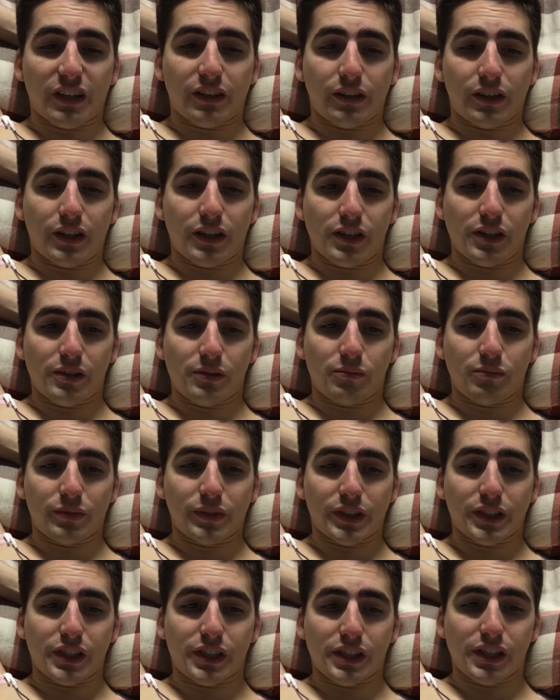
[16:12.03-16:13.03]

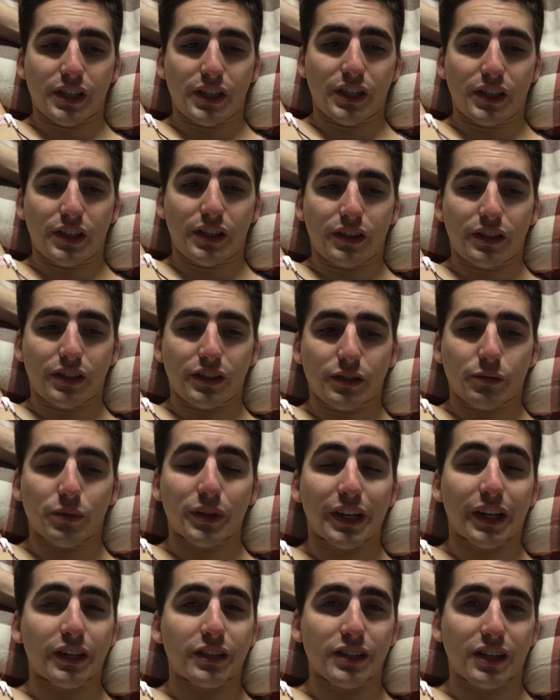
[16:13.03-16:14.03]
Let's see. When
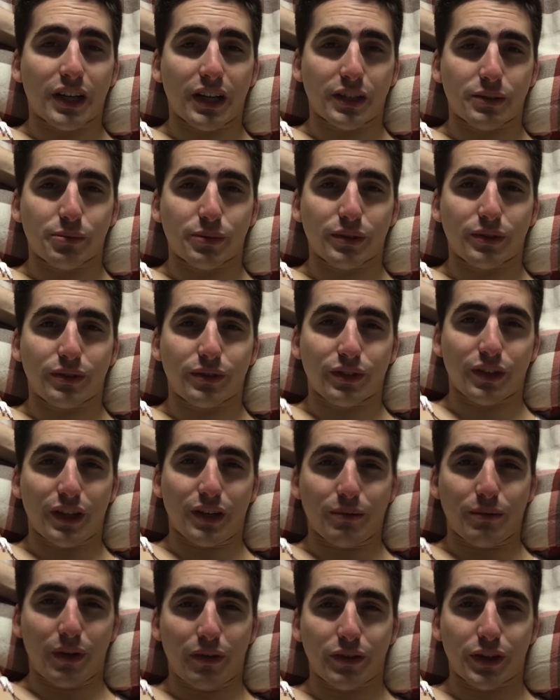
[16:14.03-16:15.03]
I got to the hospital,
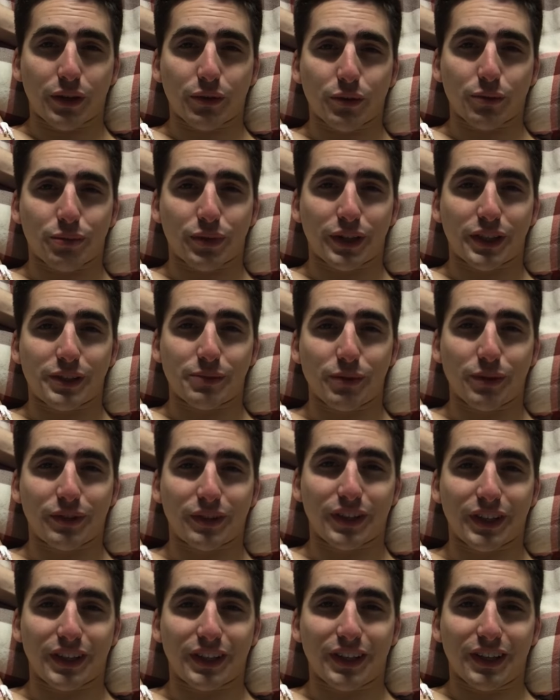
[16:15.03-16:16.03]
everything went pretty
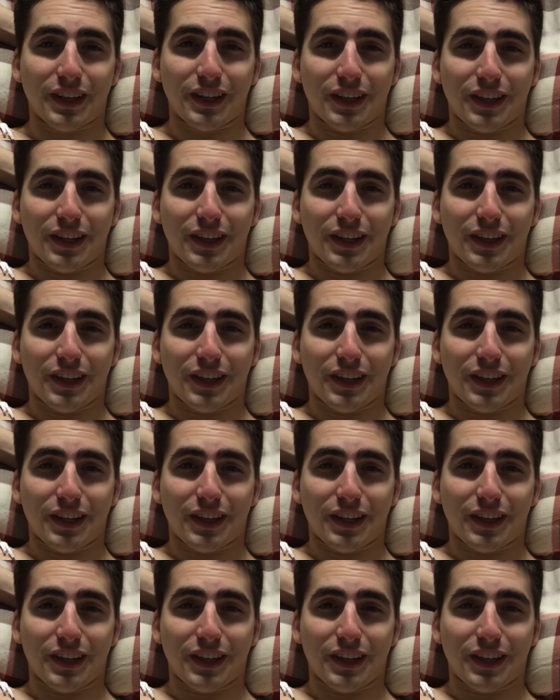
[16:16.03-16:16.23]
smoothly.